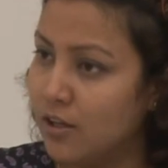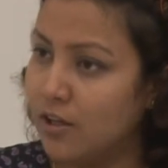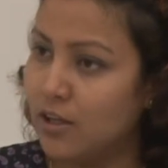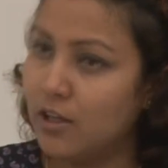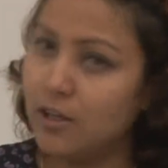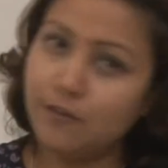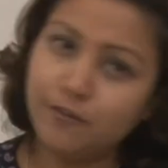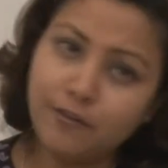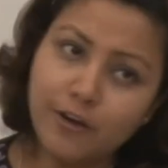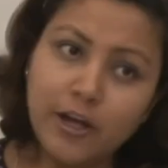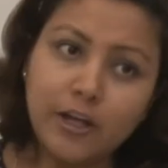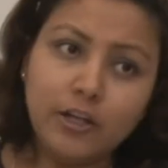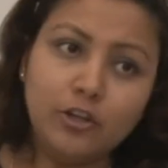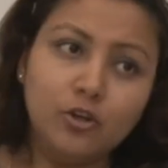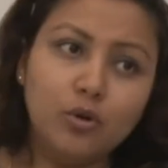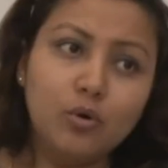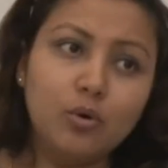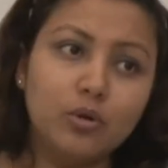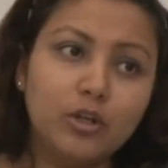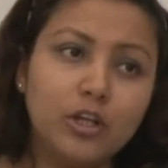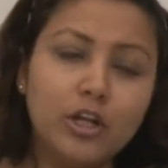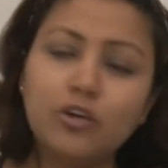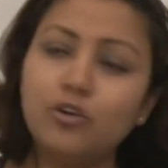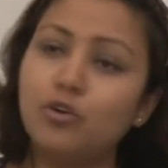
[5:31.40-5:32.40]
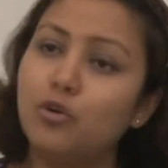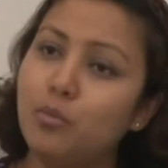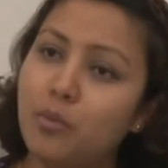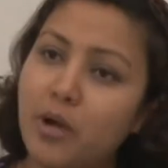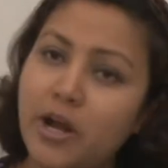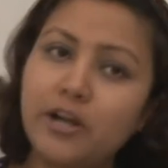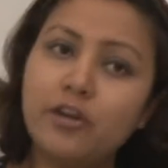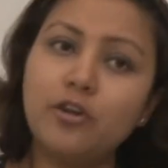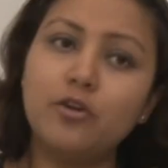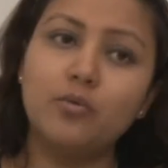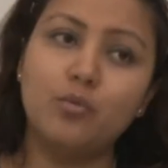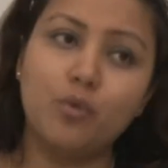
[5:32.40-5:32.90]
If I know that no
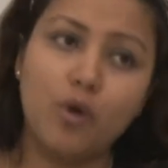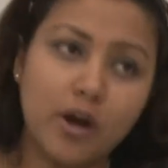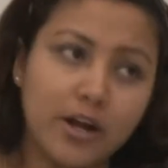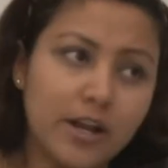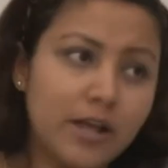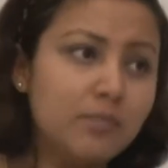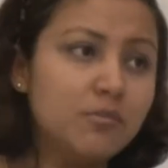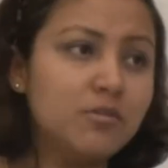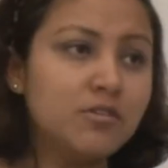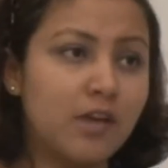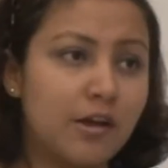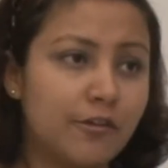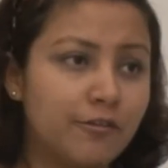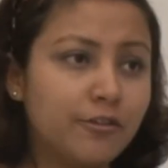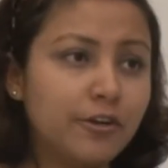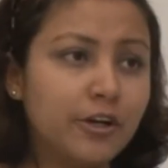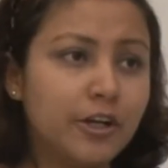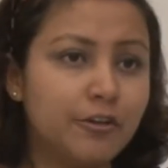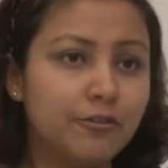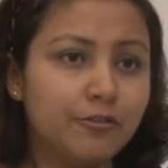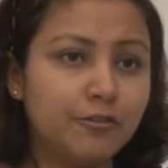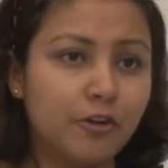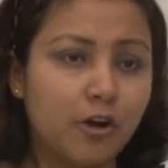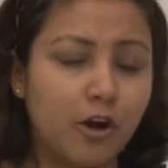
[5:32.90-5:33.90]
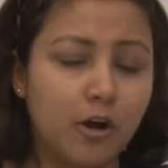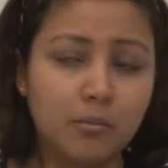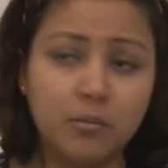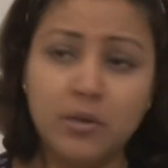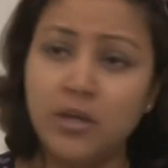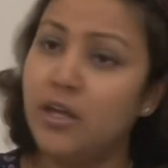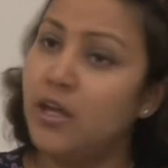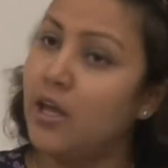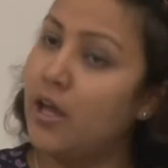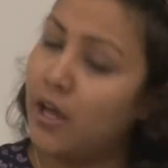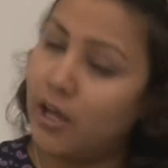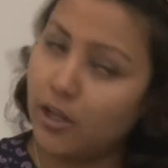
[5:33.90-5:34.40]
matter what I am suffering from
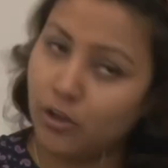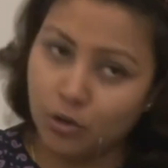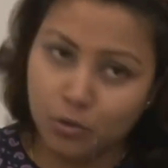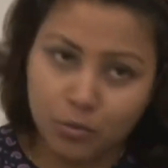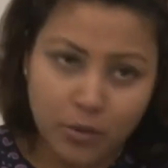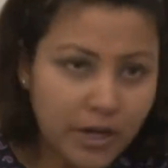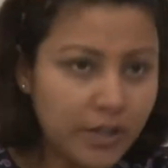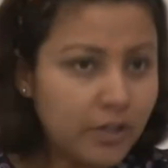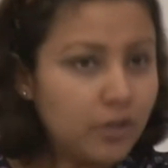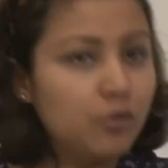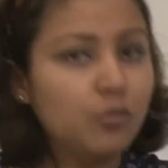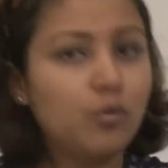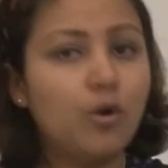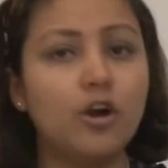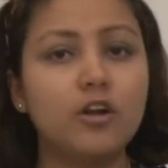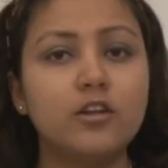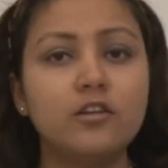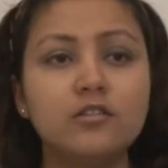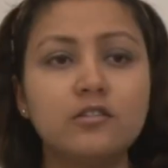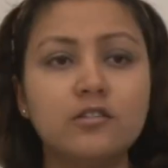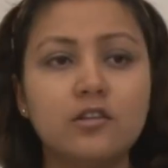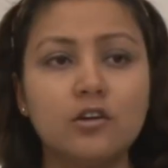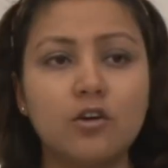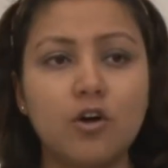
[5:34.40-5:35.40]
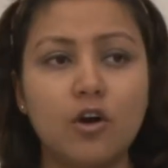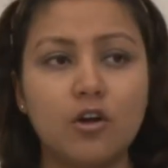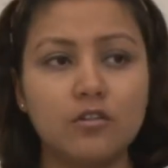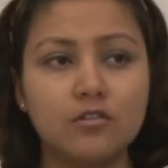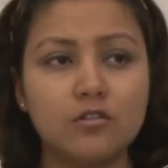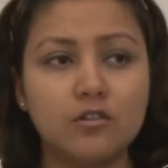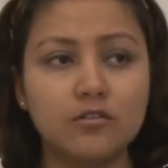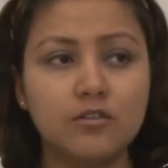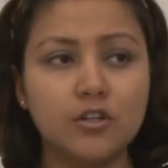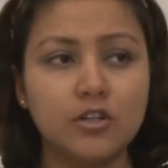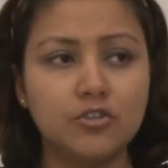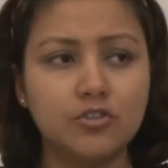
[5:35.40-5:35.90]
and no matter what is the
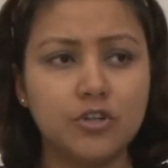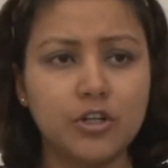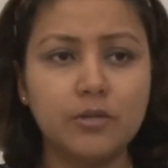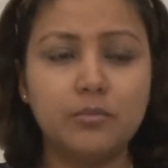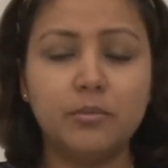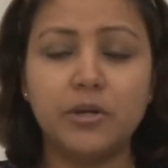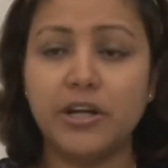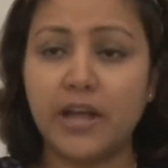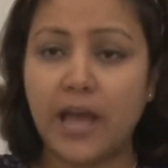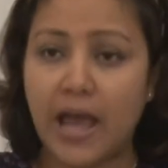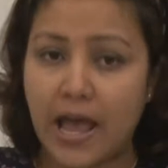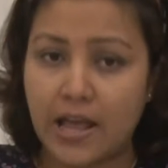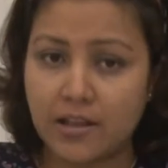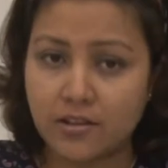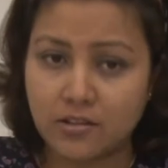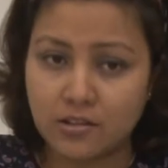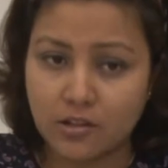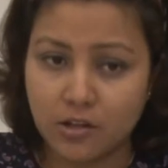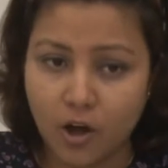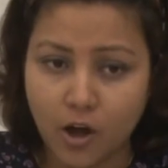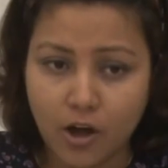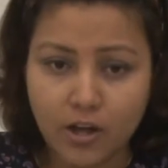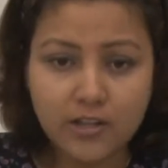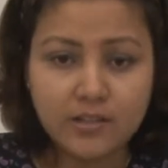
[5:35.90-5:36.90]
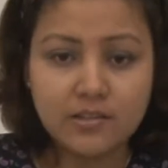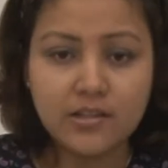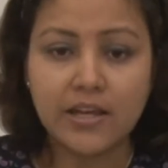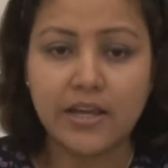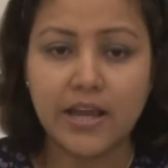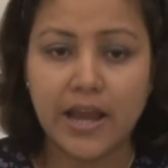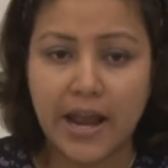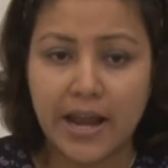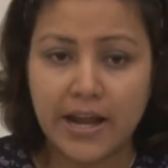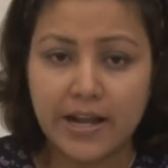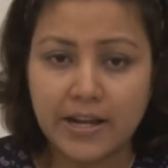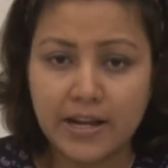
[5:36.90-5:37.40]
cost of the treatment, as long as I
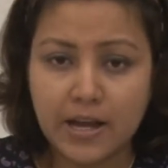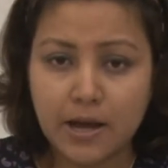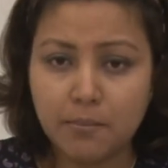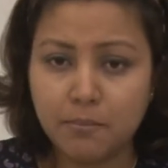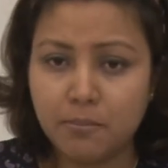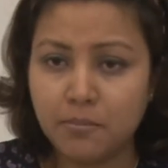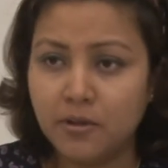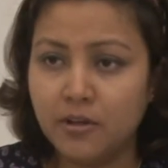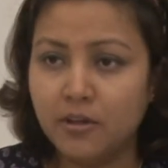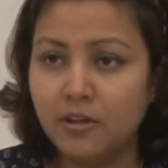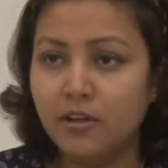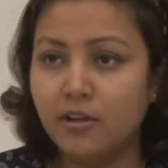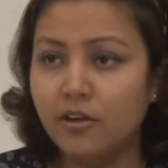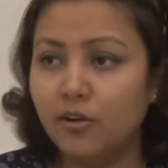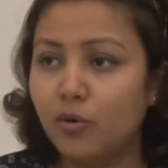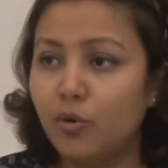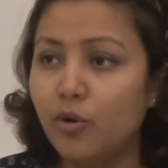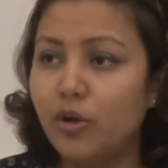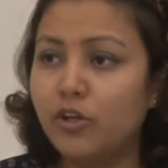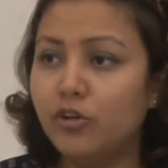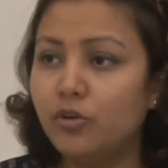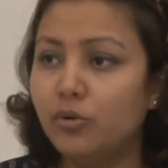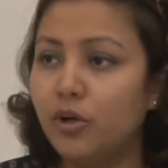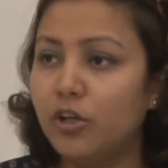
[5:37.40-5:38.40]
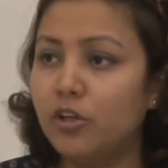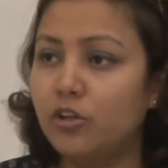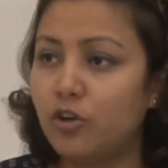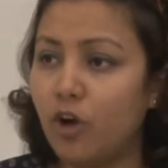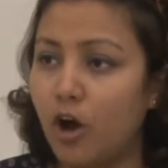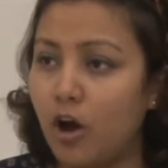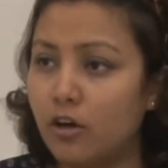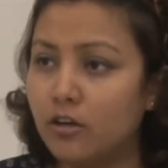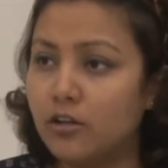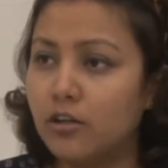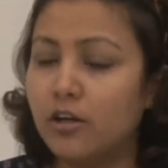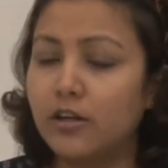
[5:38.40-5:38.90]
end up going to a
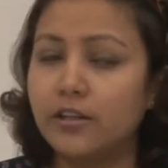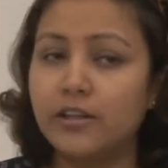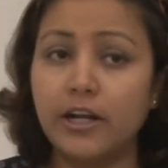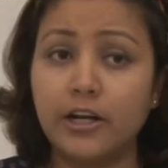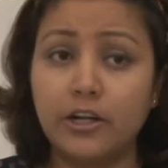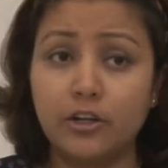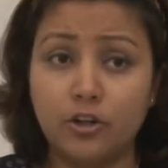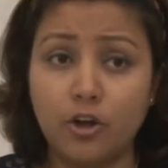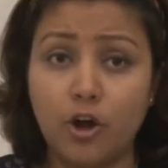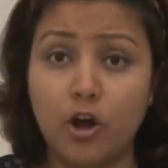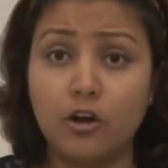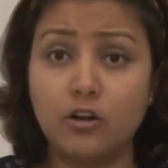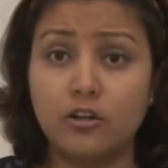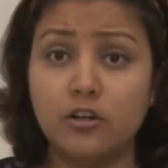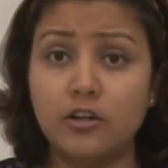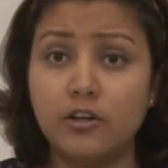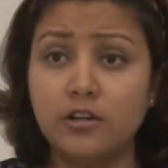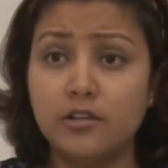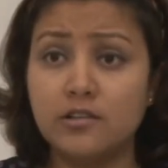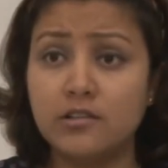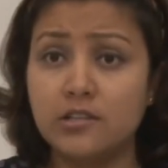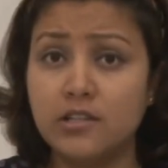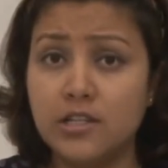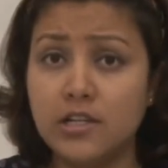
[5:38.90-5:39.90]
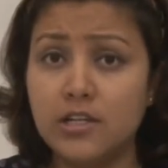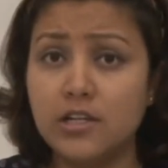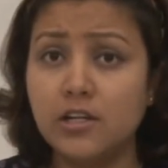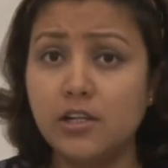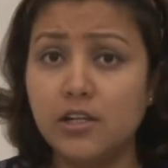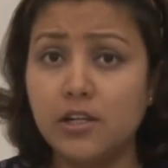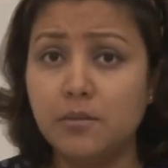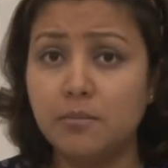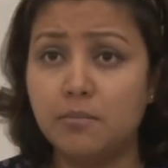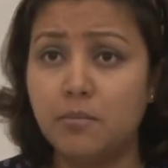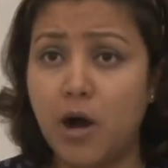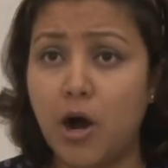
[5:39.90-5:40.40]
doctor, that doctor is
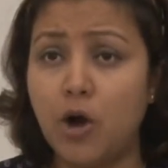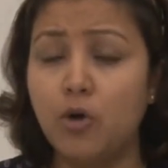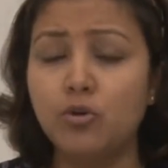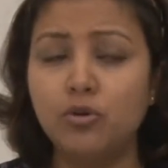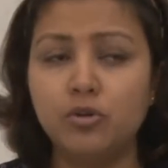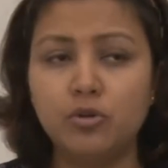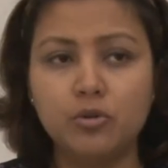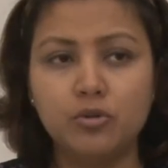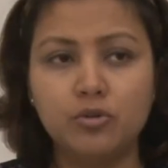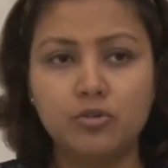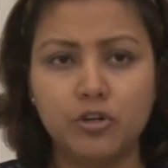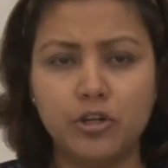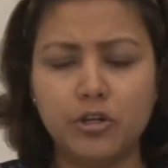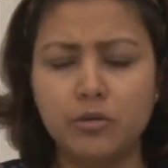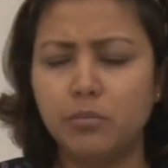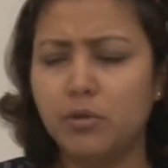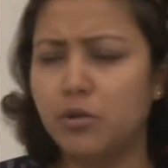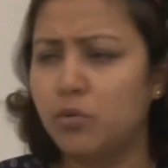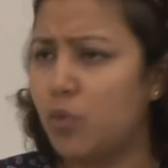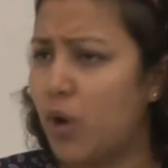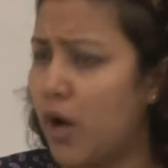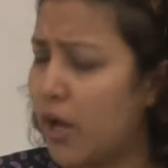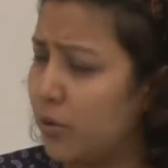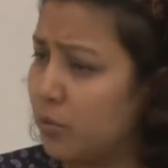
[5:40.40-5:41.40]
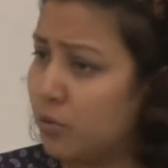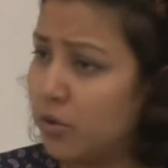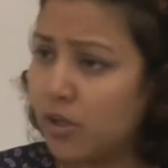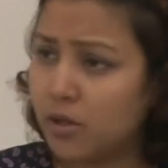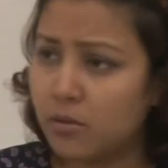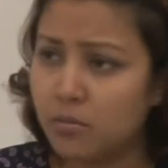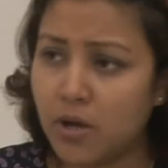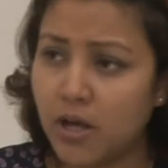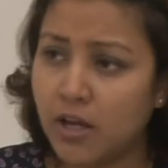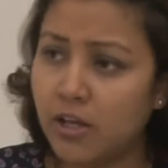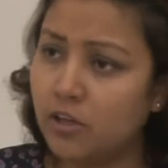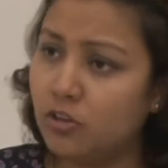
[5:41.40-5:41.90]
legally bound to treat me. Why would
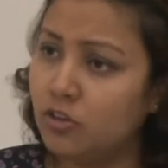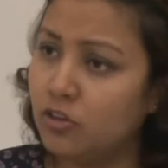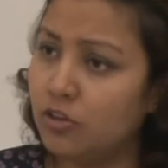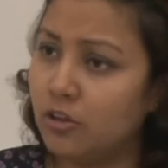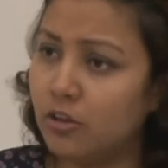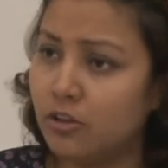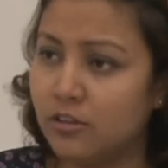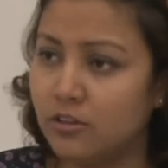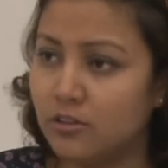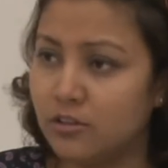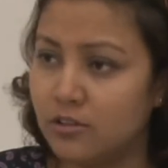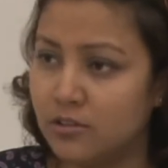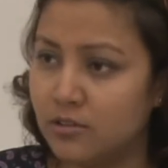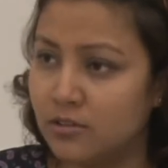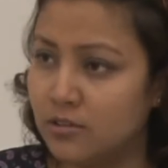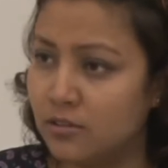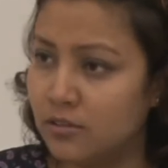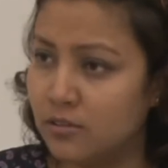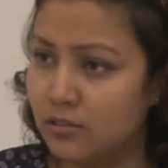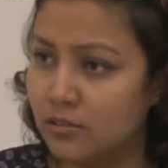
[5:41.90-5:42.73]
I buy insurance?